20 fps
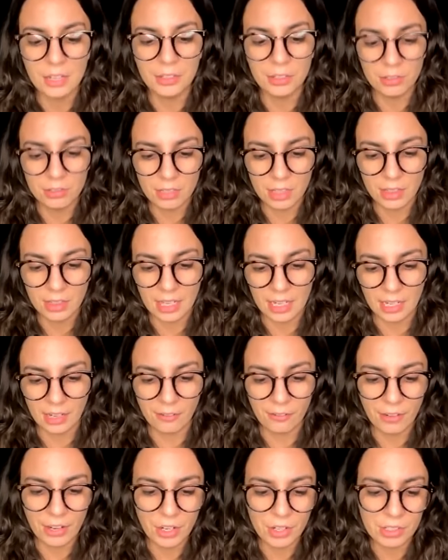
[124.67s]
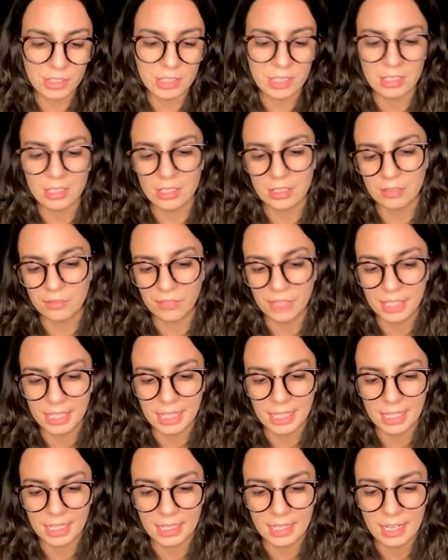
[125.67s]
no synthetic fragrances, it's
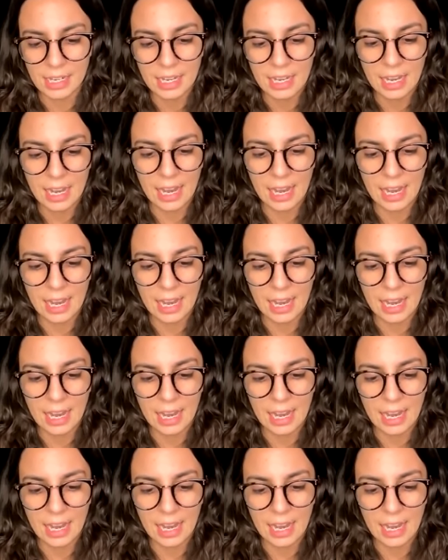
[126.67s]
vegan,